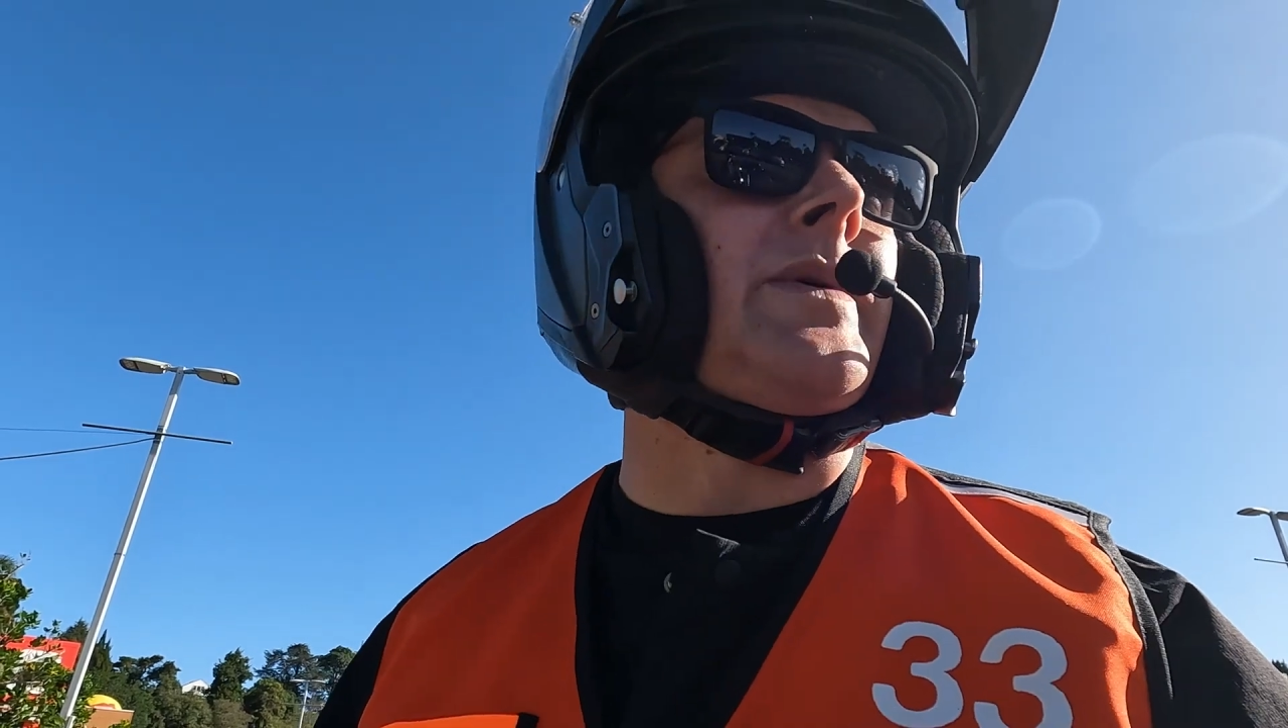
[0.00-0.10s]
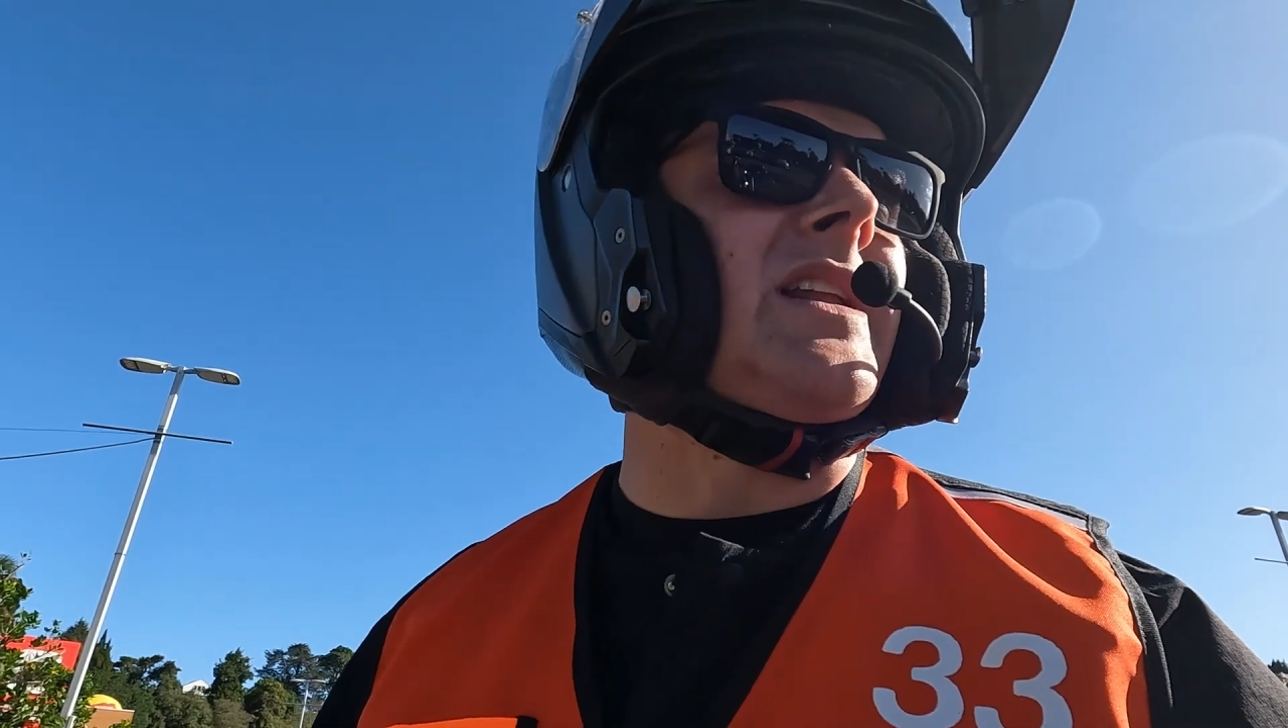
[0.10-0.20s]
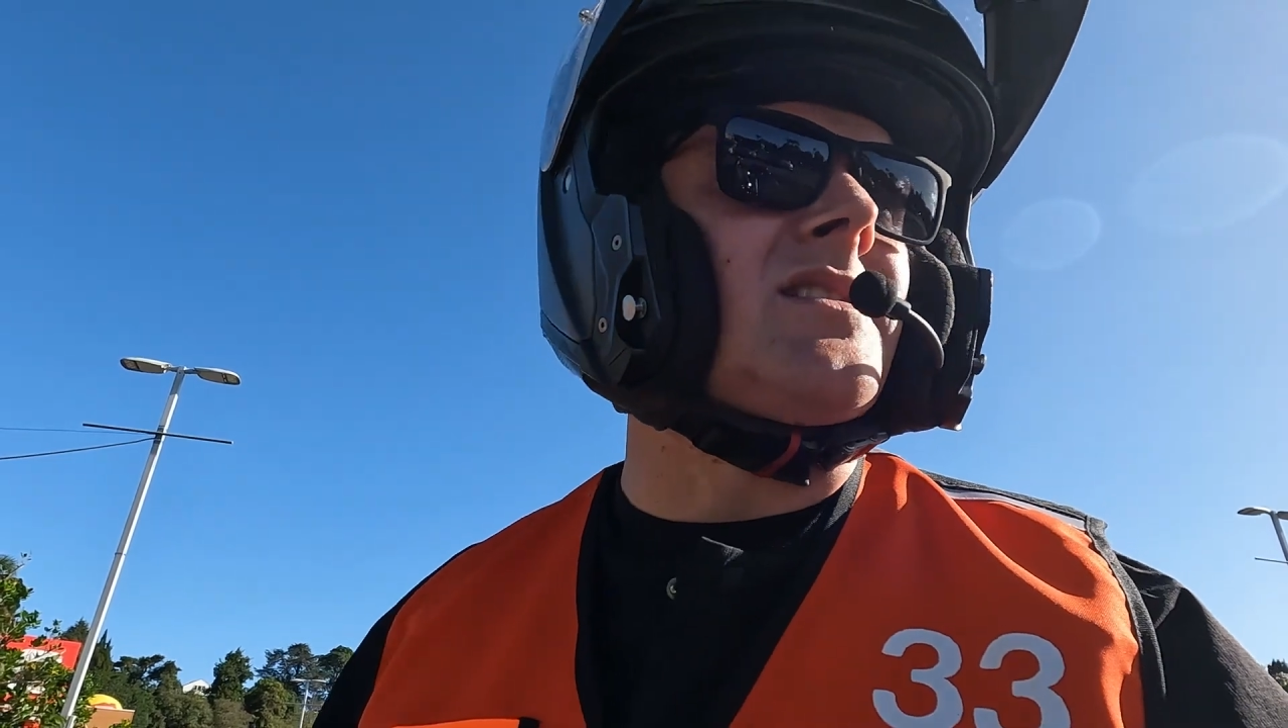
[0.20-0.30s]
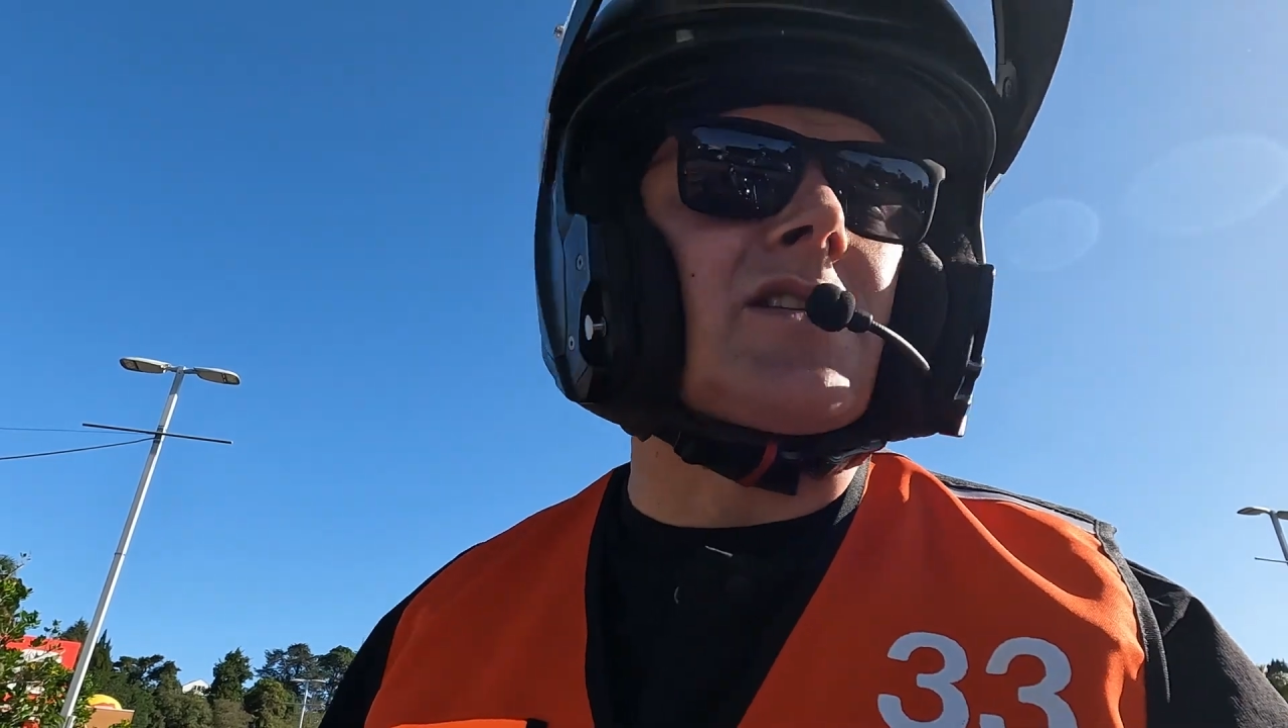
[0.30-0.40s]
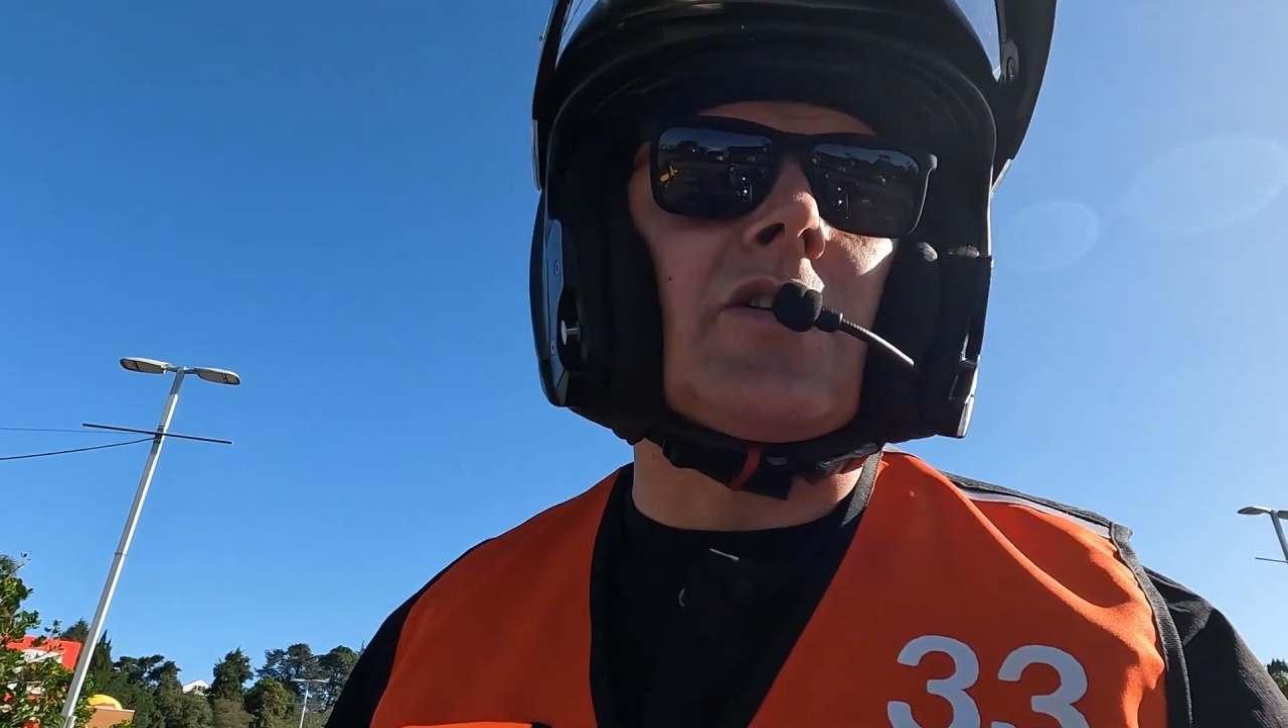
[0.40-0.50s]

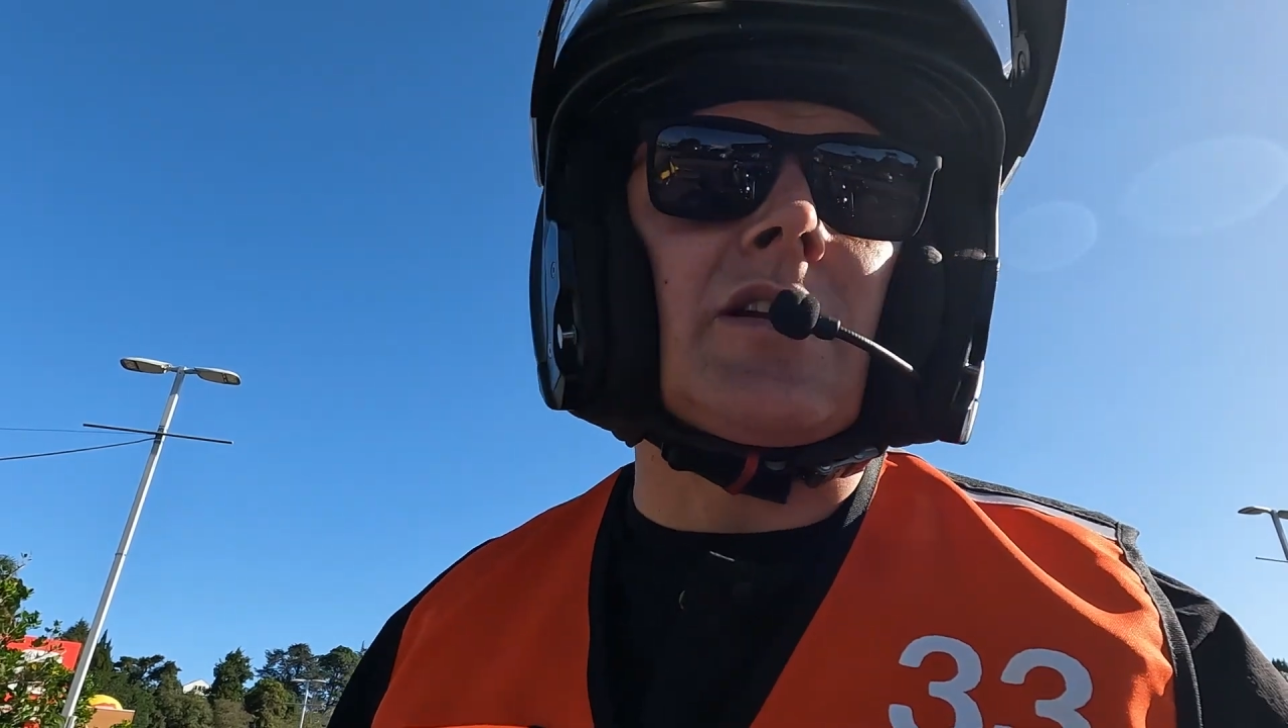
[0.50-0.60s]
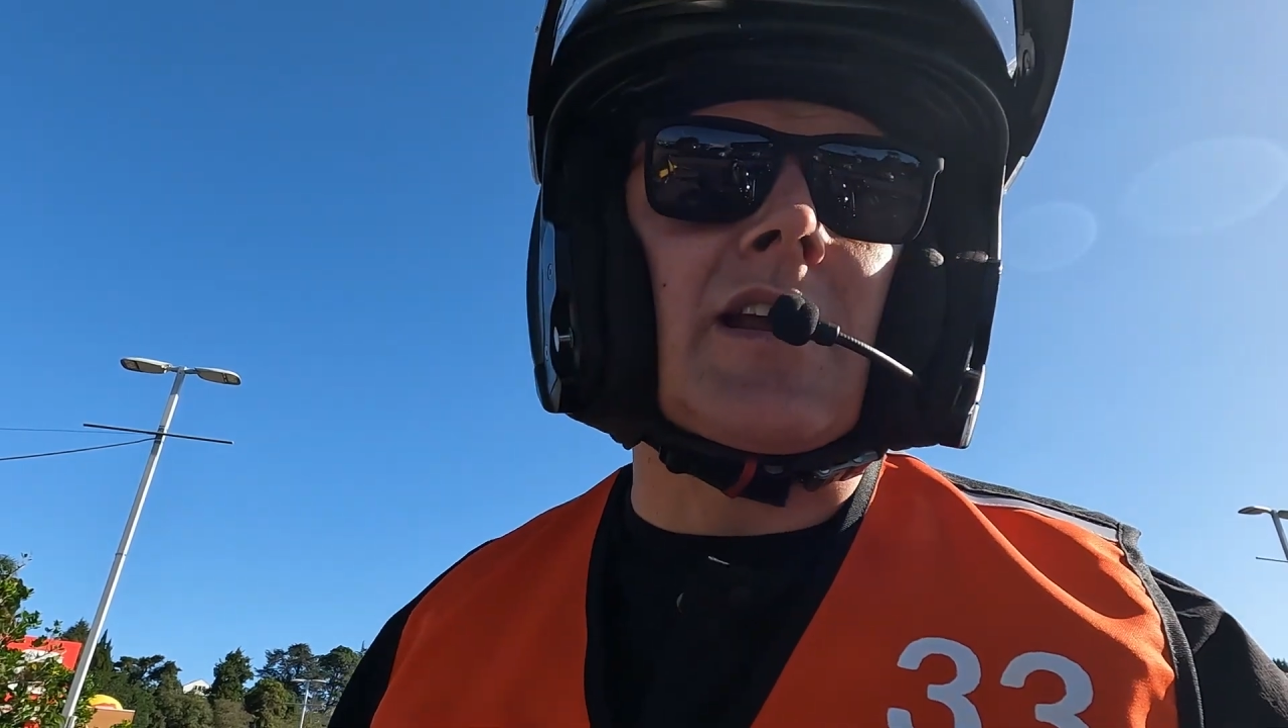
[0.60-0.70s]
but it is a good